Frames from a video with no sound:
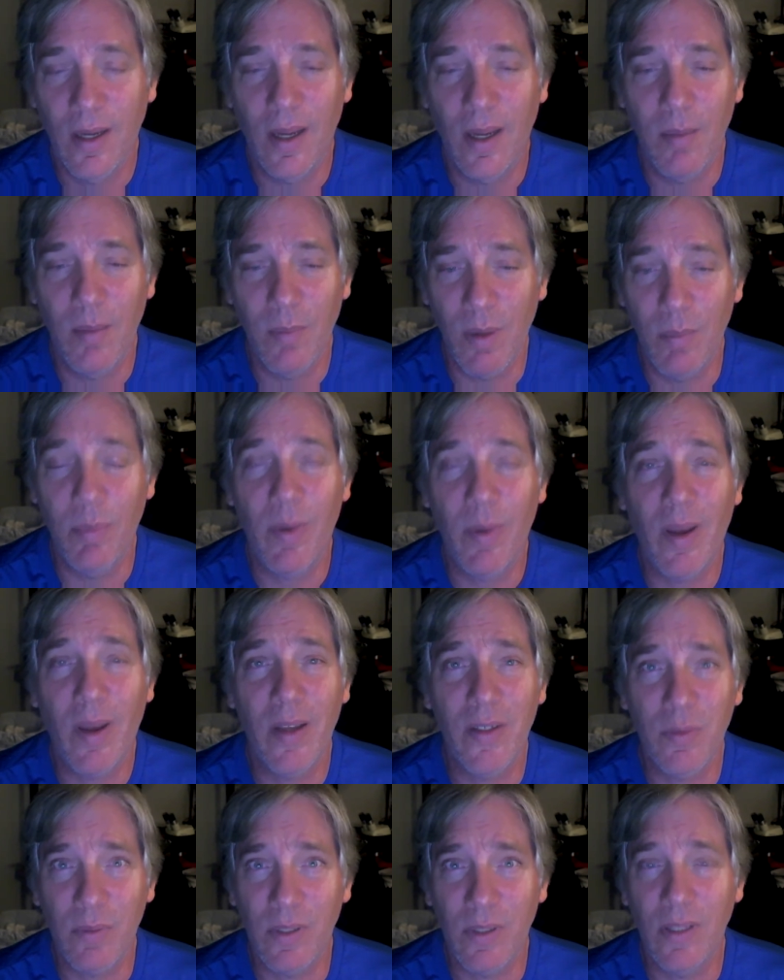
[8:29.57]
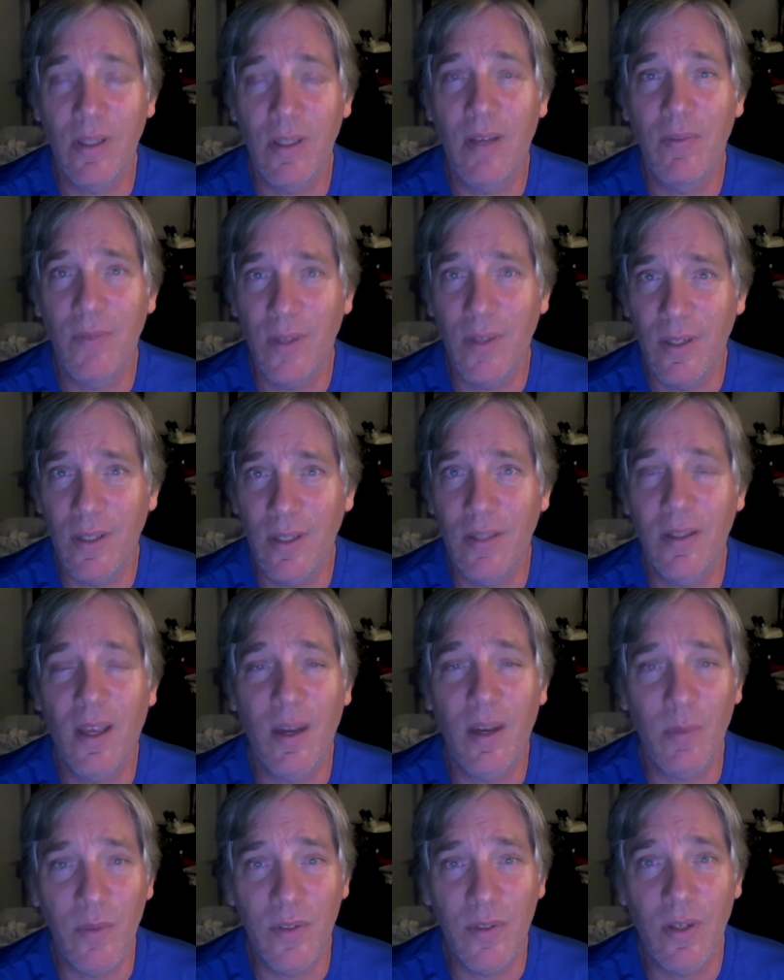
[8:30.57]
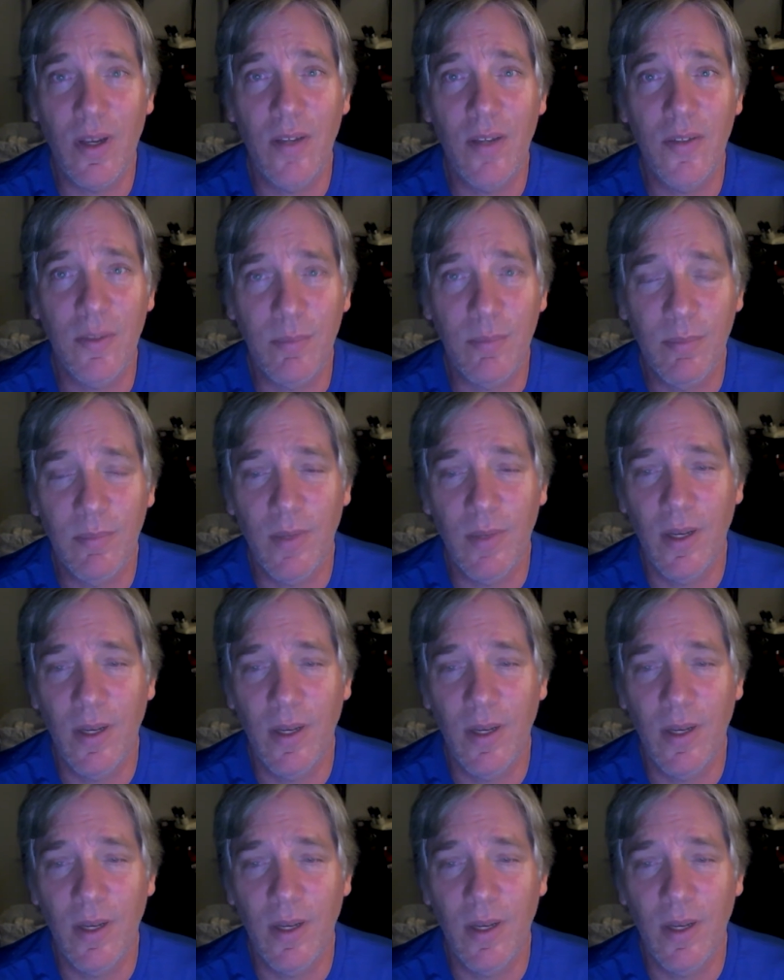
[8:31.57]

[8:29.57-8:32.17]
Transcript: And my boss really loved it. He thought it was awesome.